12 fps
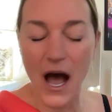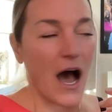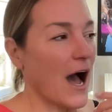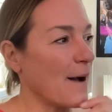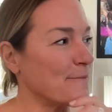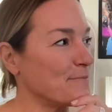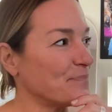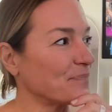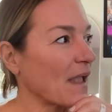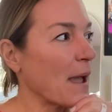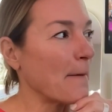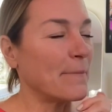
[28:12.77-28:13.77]
Um,
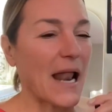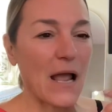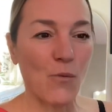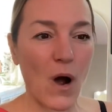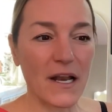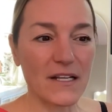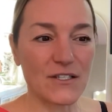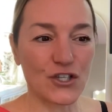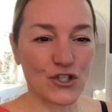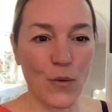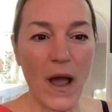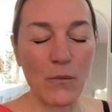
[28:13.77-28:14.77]
but I want
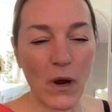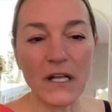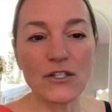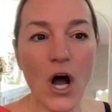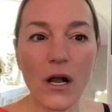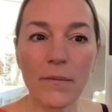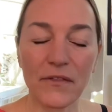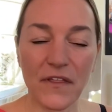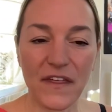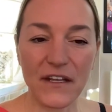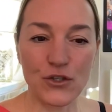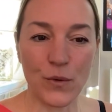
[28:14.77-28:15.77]
to talk about the
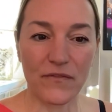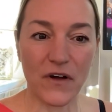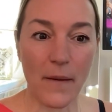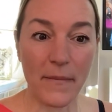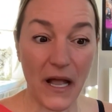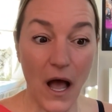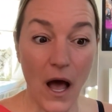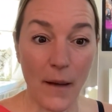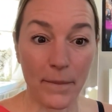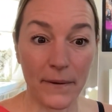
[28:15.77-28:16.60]
things you have coming up